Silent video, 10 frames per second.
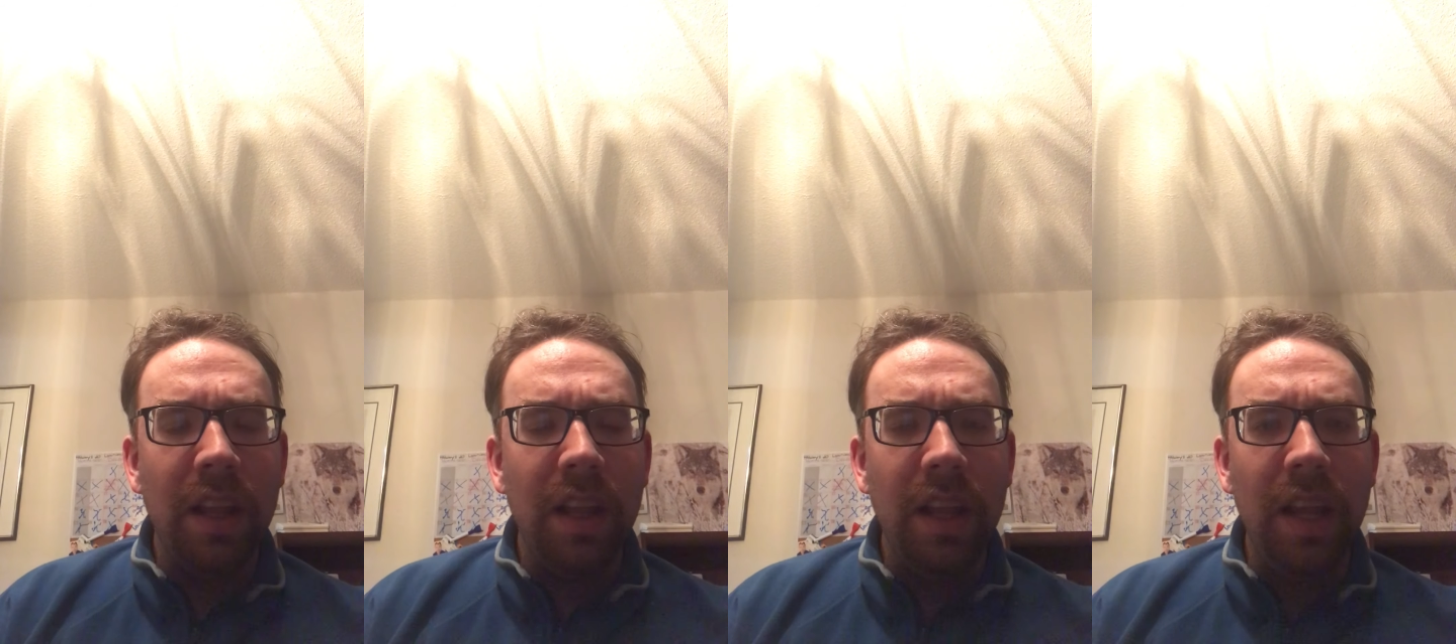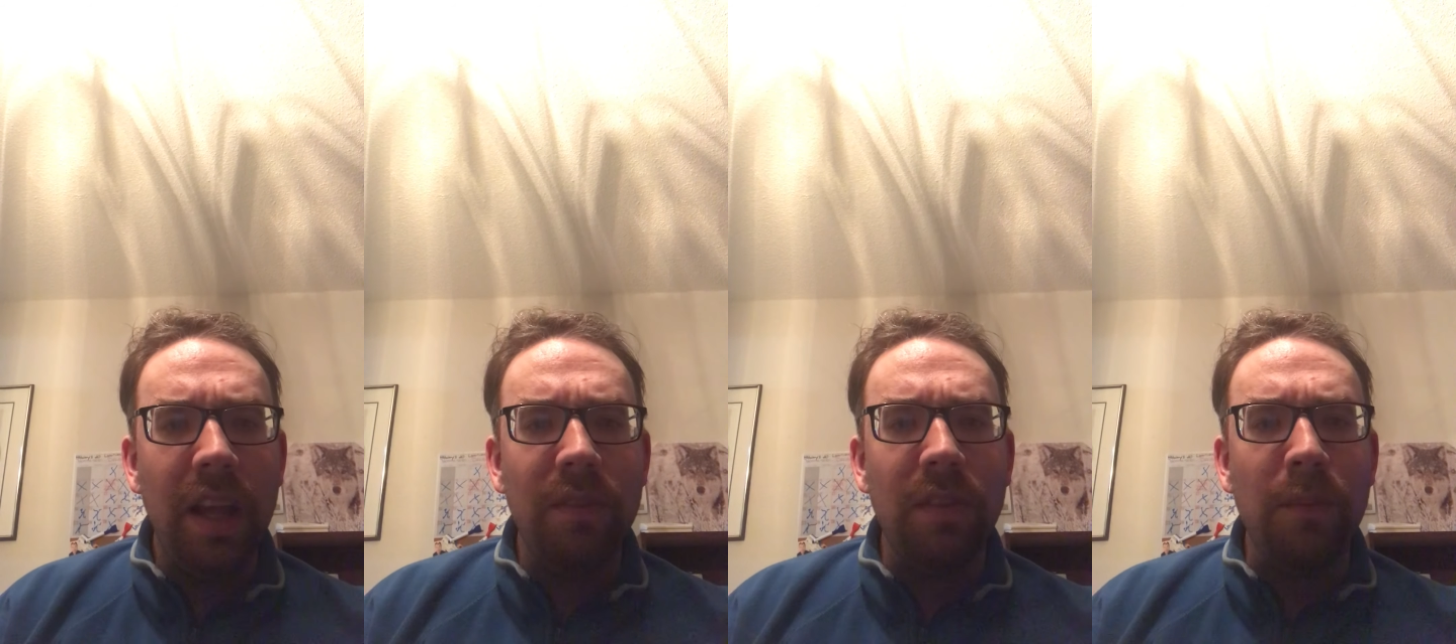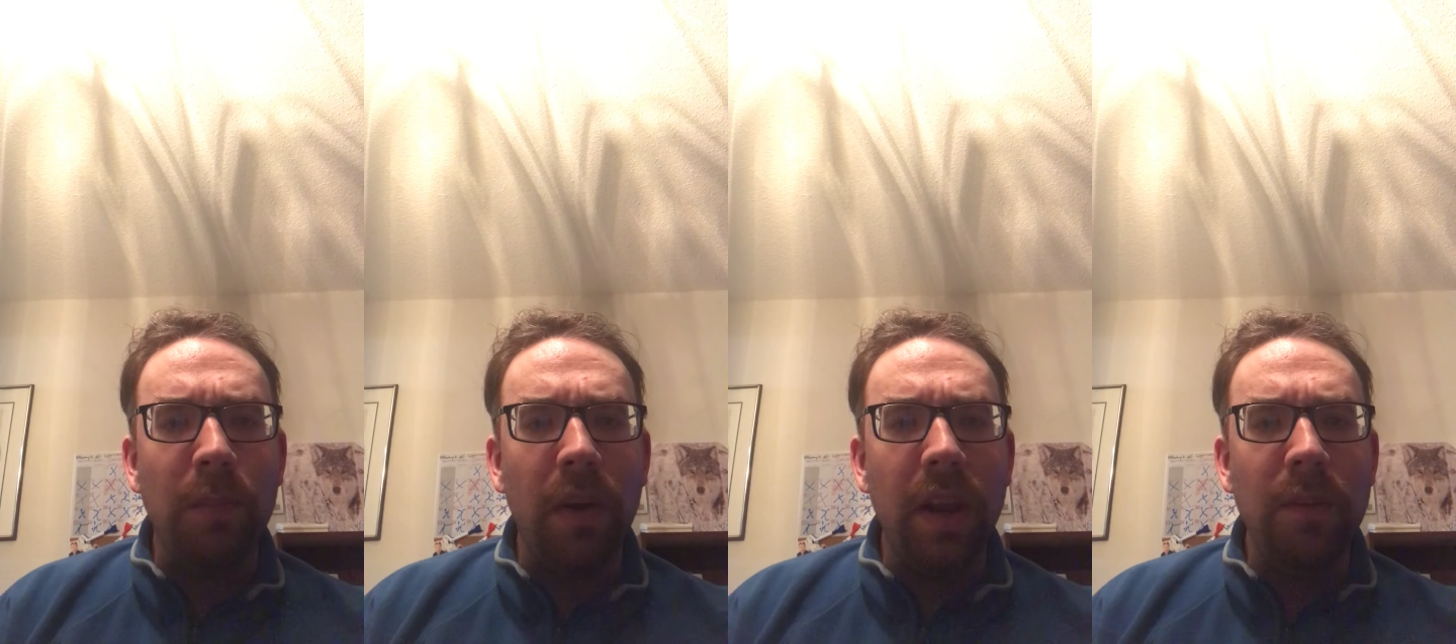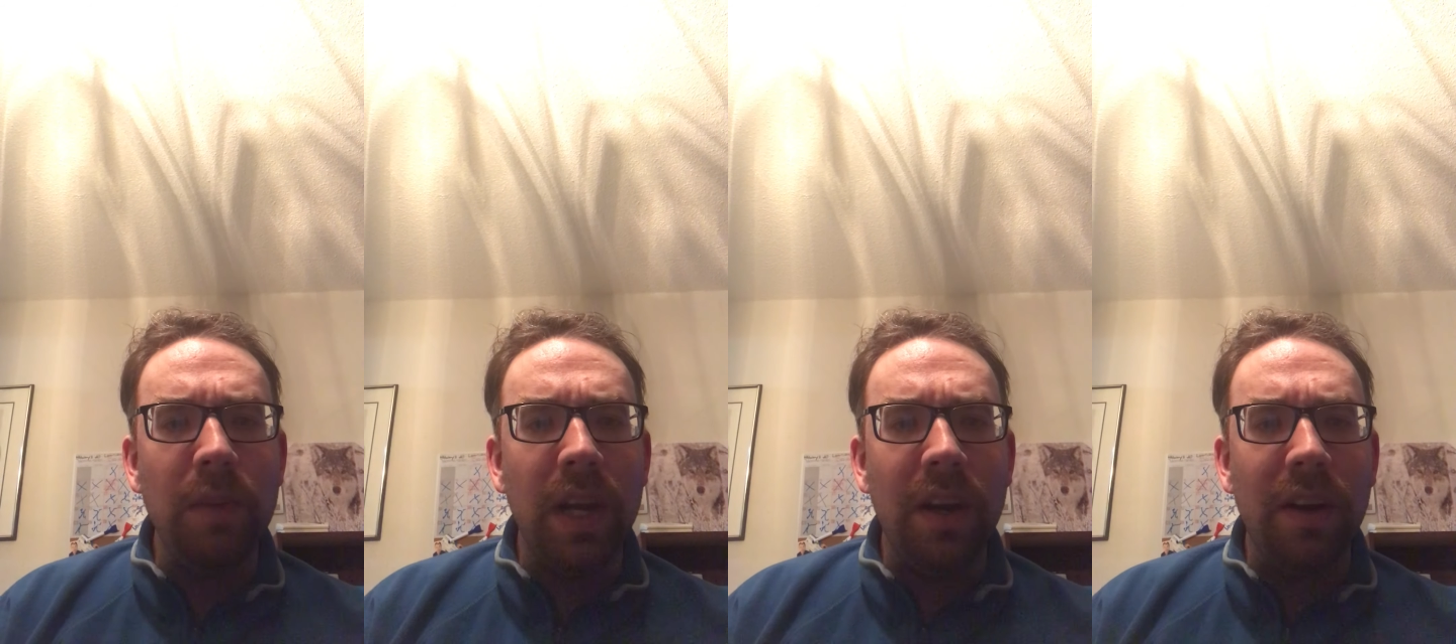You have the
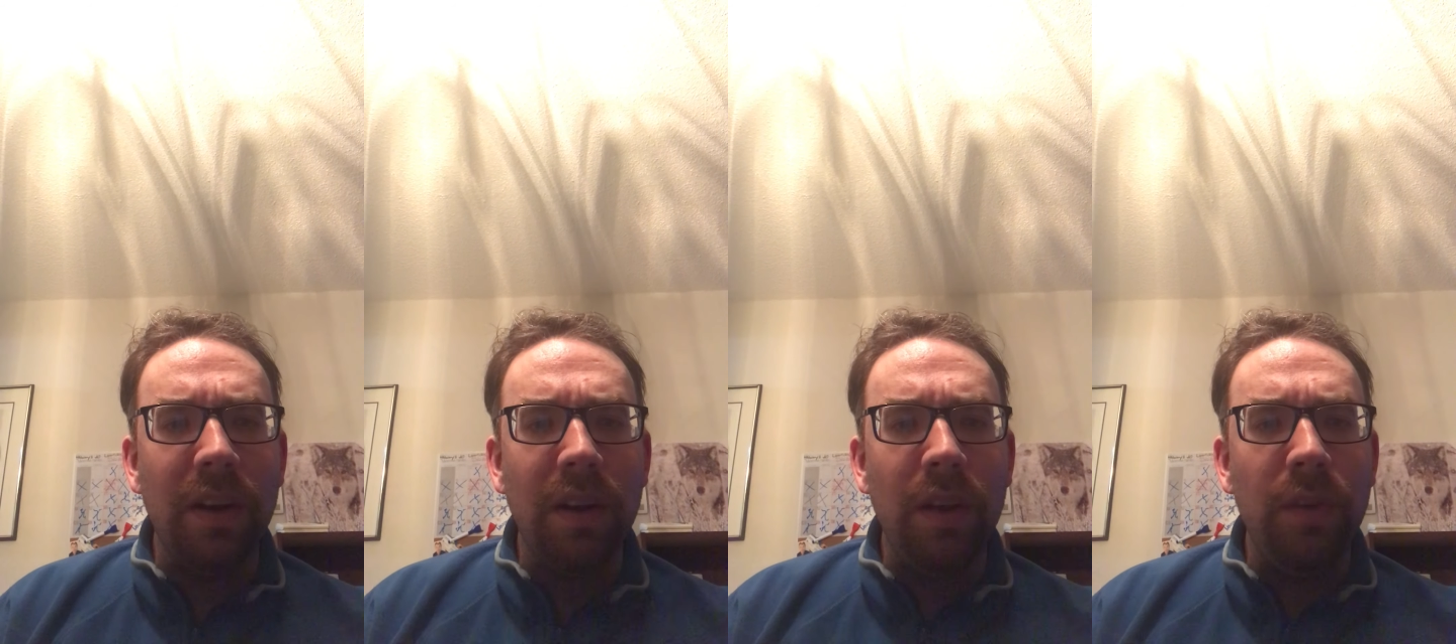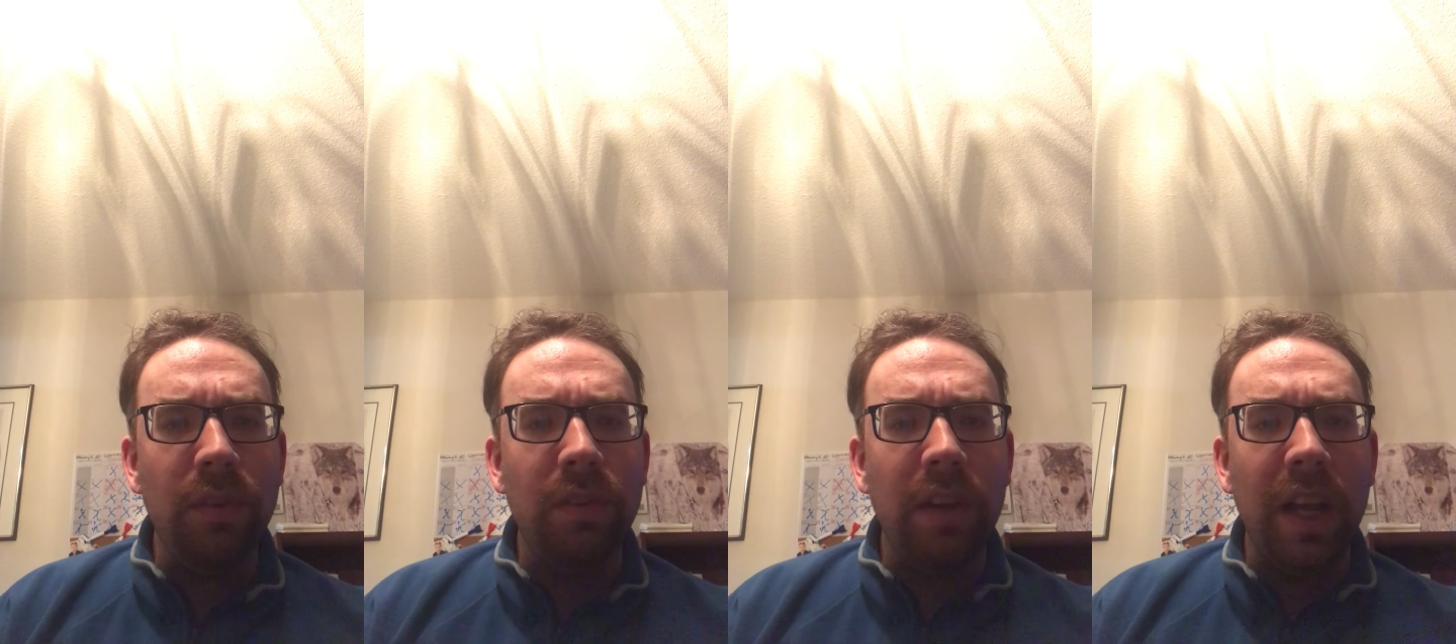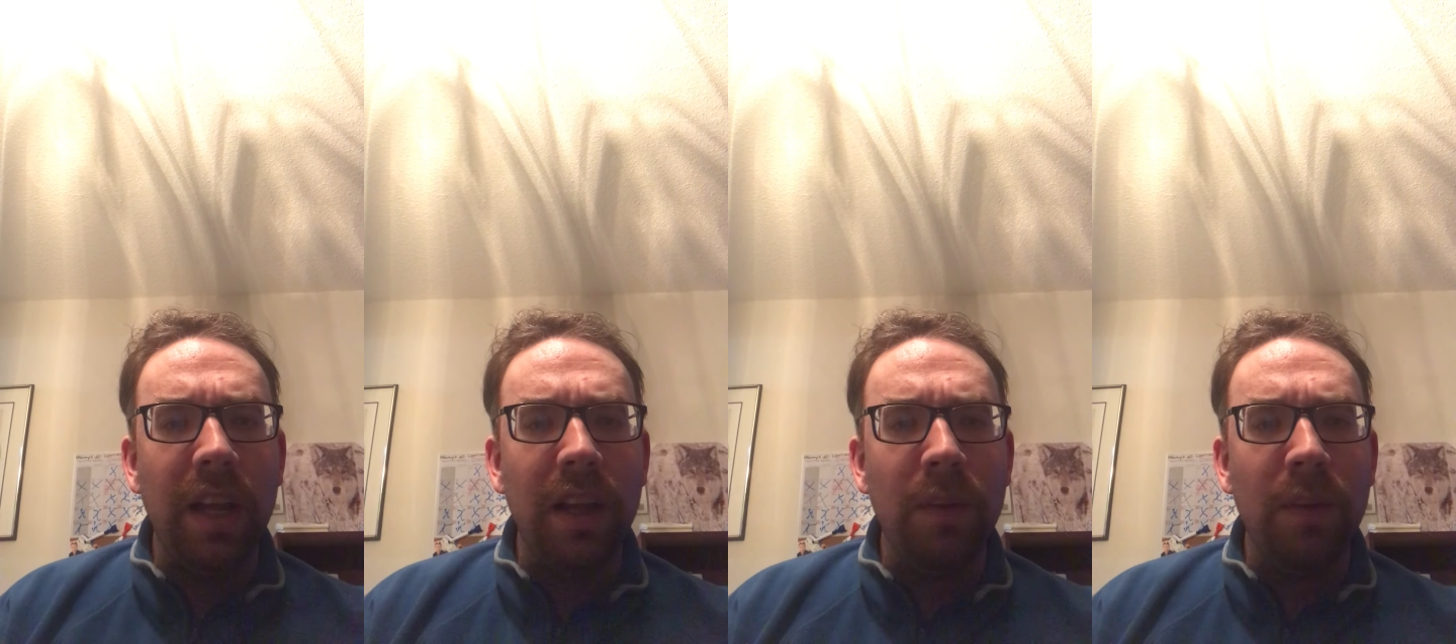premier hosting